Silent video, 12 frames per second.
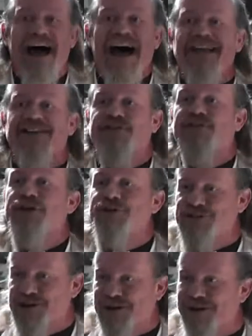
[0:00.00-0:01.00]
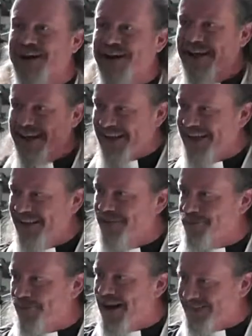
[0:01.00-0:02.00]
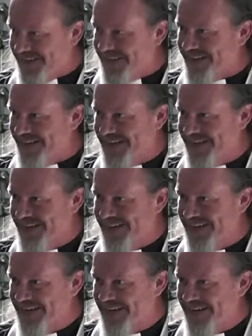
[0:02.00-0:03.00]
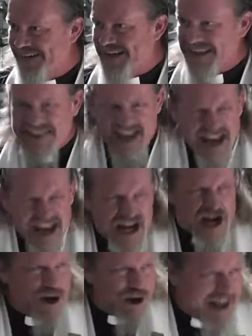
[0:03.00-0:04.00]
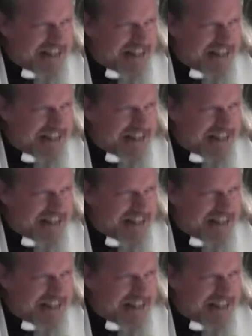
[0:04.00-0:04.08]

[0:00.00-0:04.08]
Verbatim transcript: God's future in the present. The here